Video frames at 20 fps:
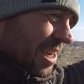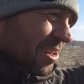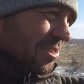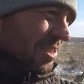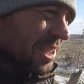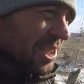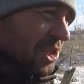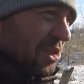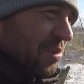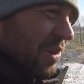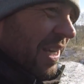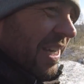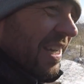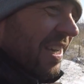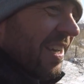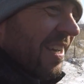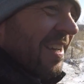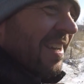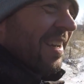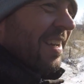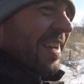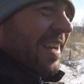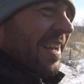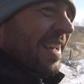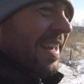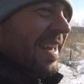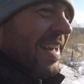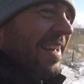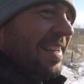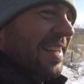out this way,
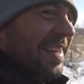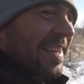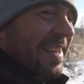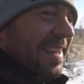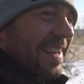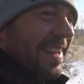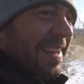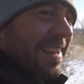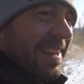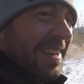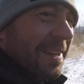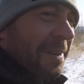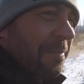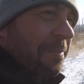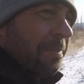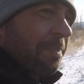I had a